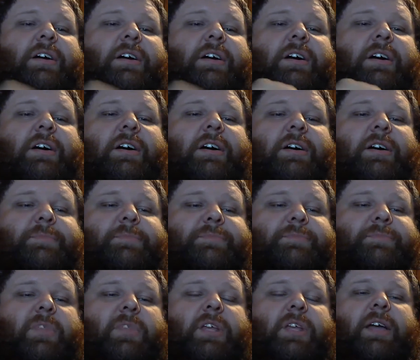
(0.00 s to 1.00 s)

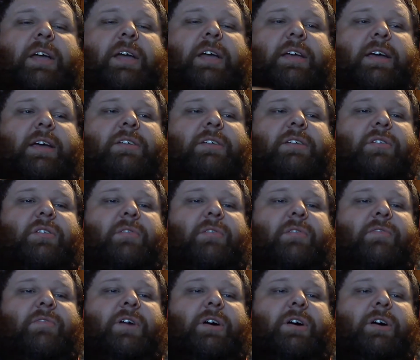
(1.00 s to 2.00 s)
had to answer the
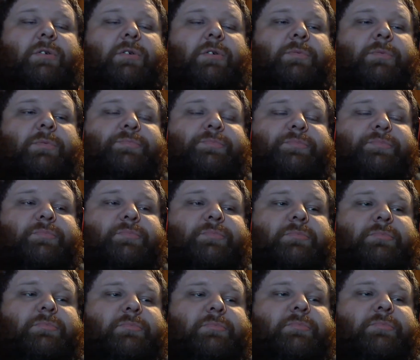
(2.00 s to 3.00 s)
phone,
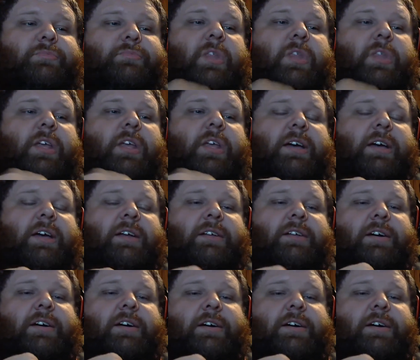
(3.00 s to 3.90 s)
and